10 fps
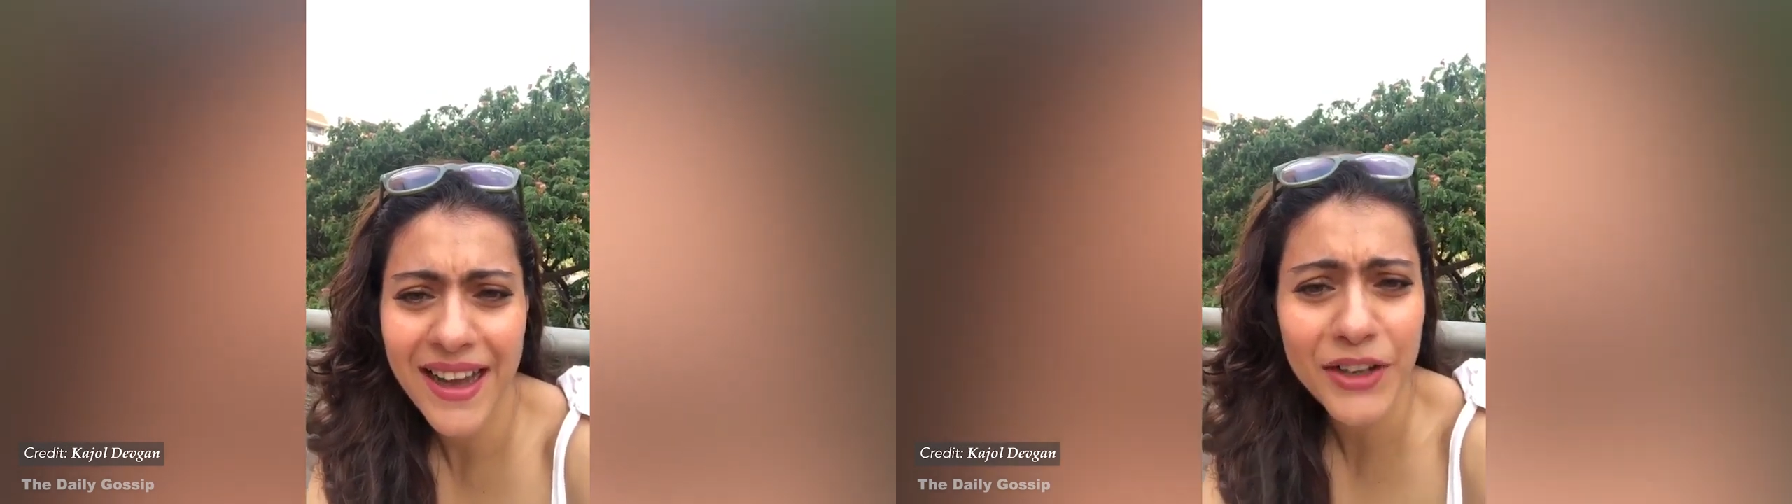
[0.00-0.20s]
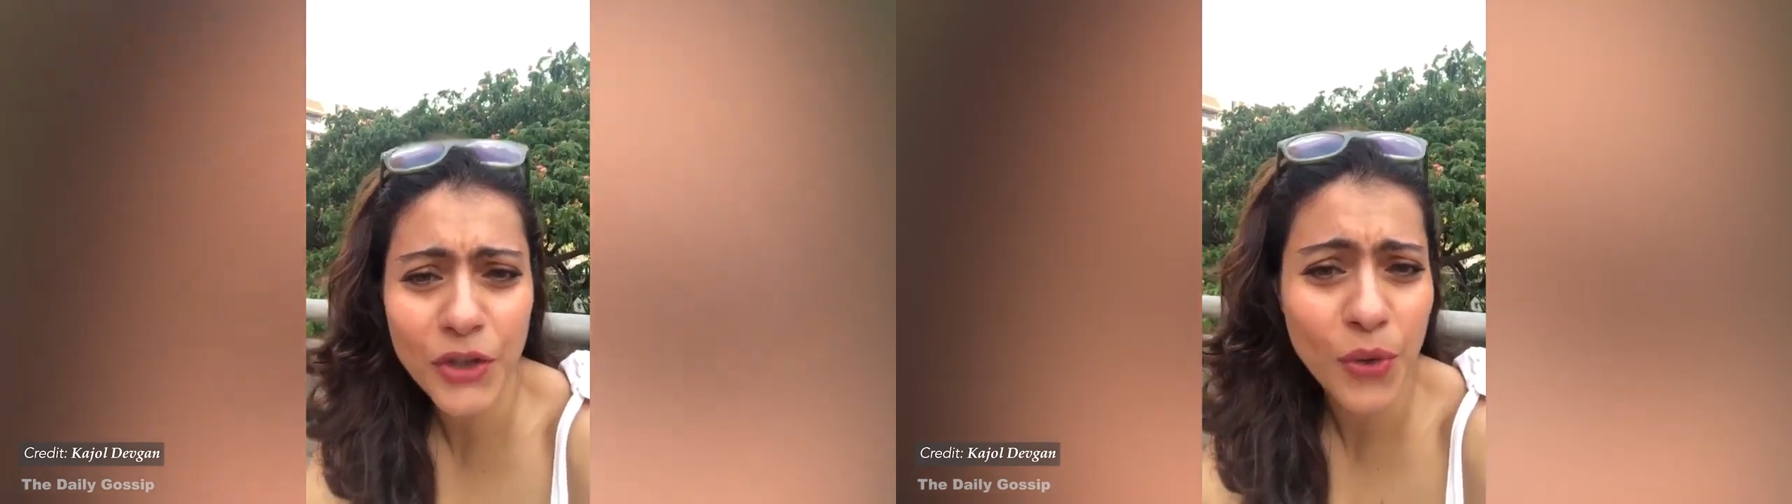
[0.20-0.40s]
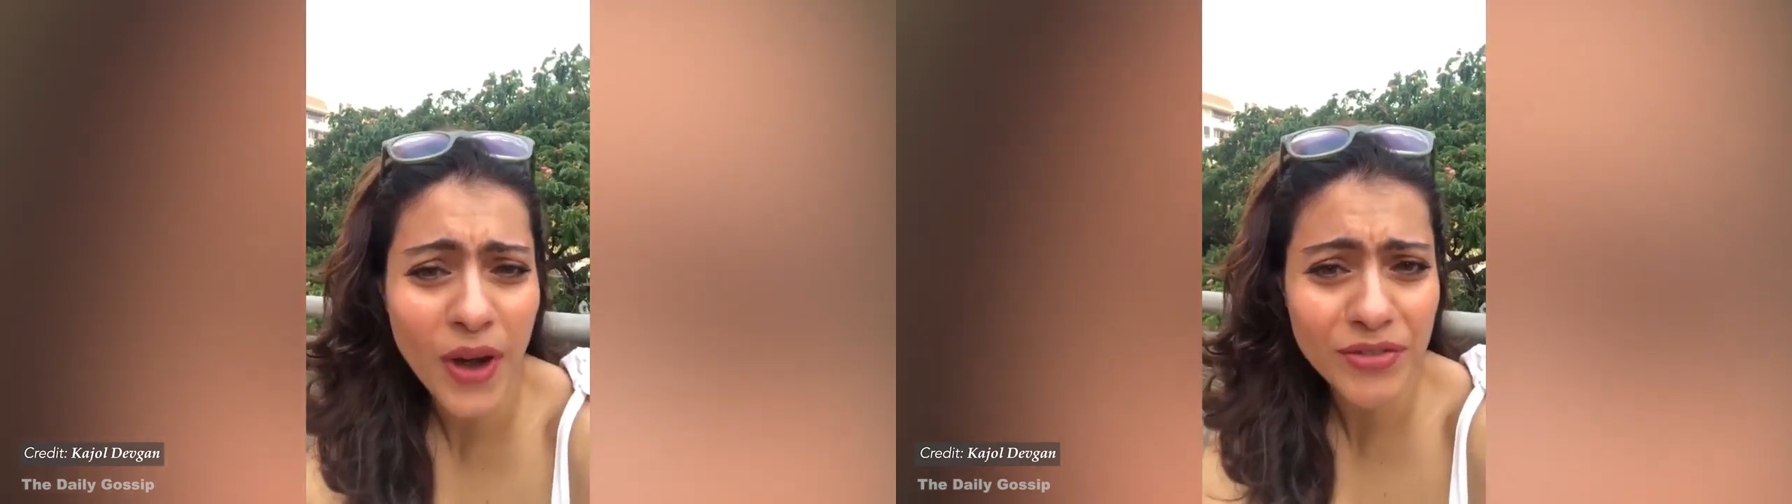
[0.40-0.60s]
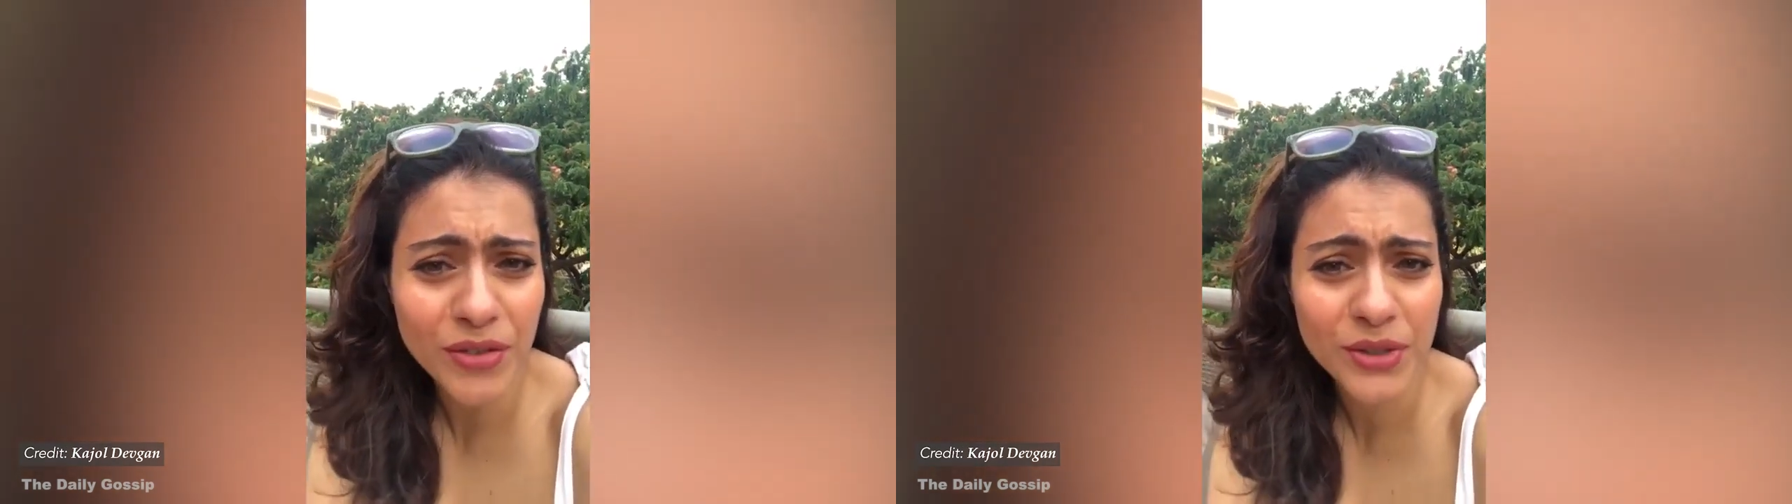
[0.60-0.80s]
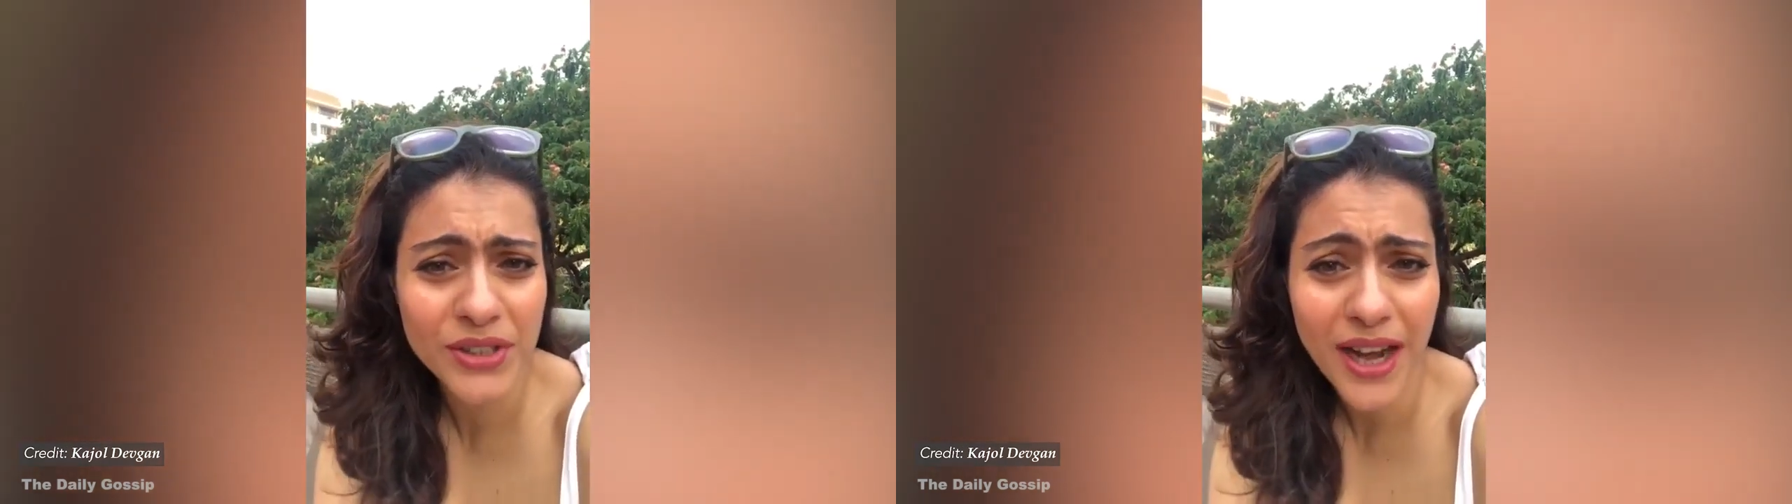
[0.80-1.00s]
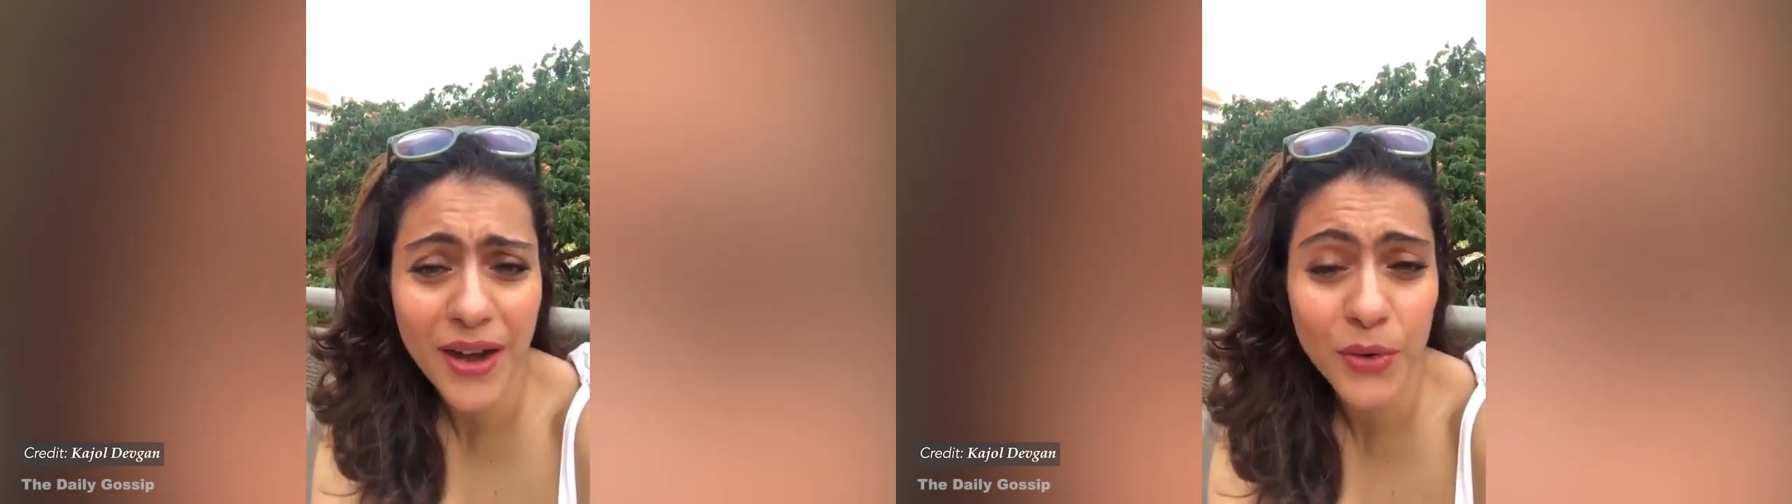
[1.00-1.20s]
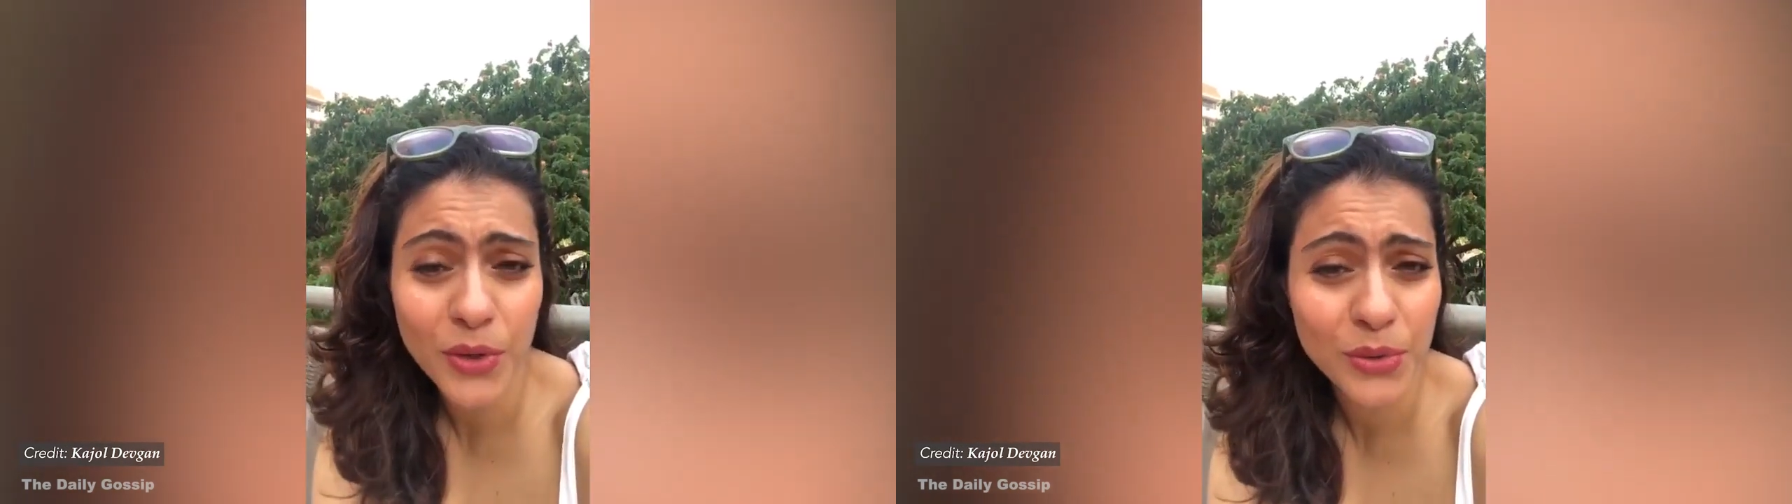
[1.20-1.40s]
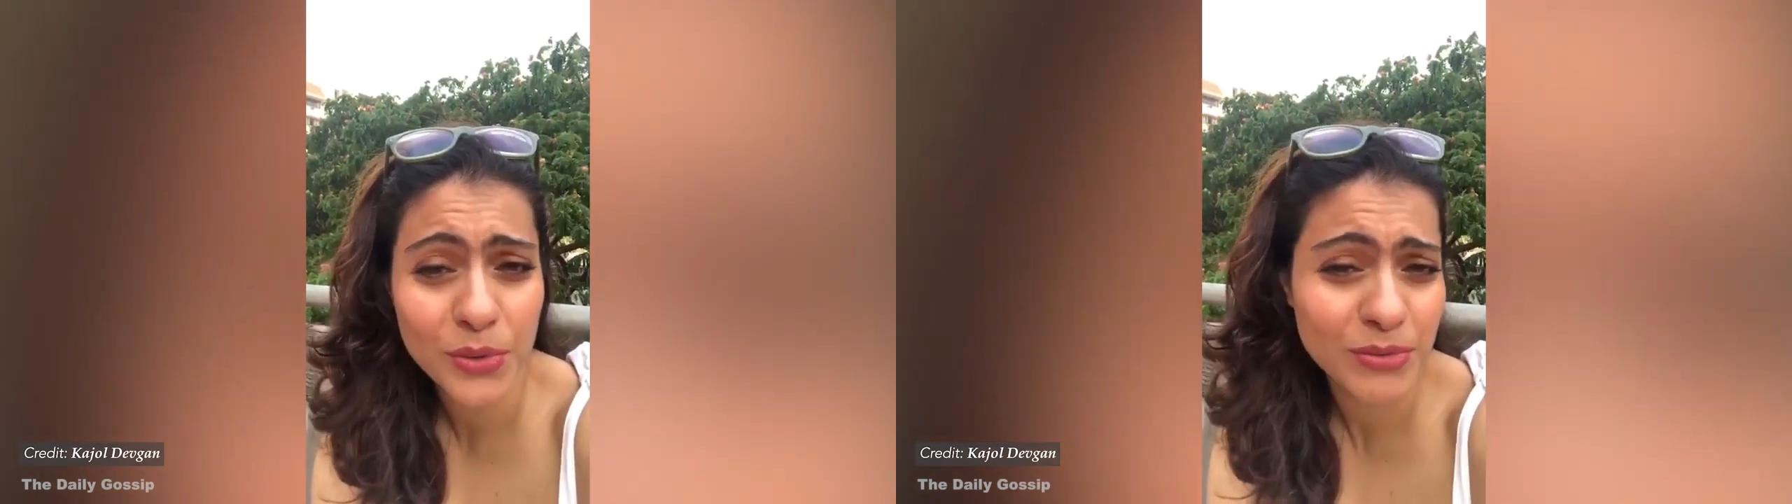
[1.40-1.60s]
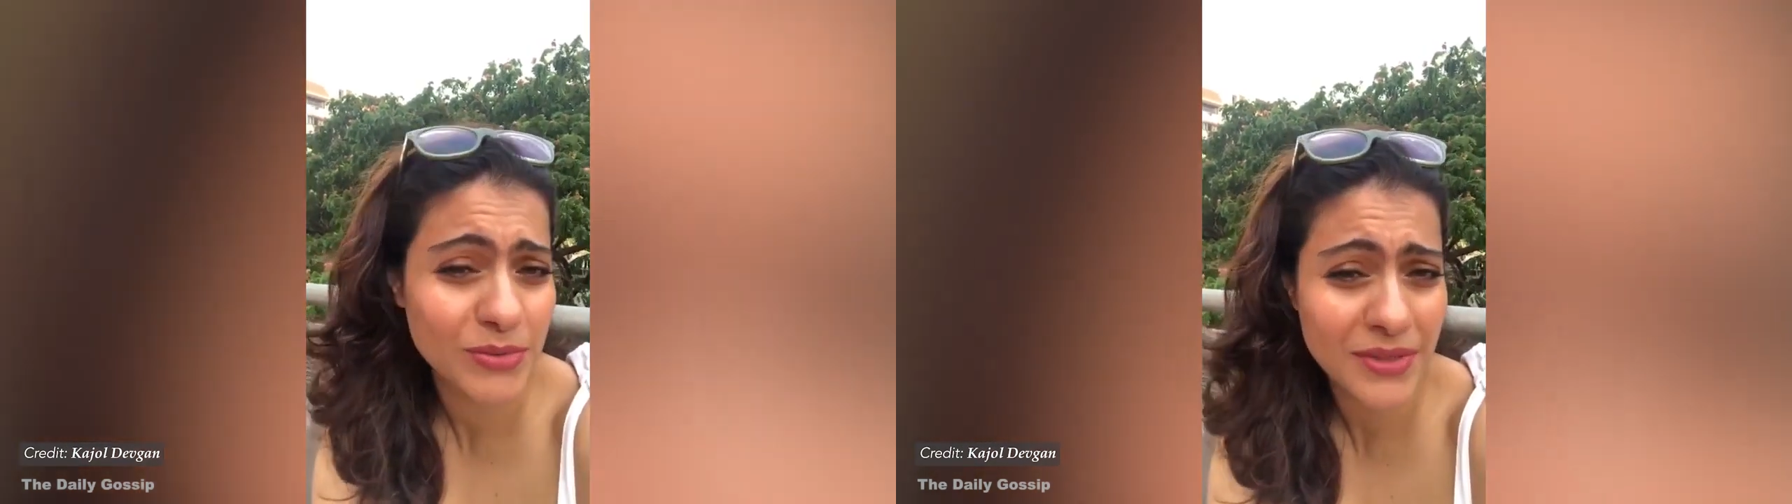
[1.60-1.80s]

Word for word: i don't know how to how to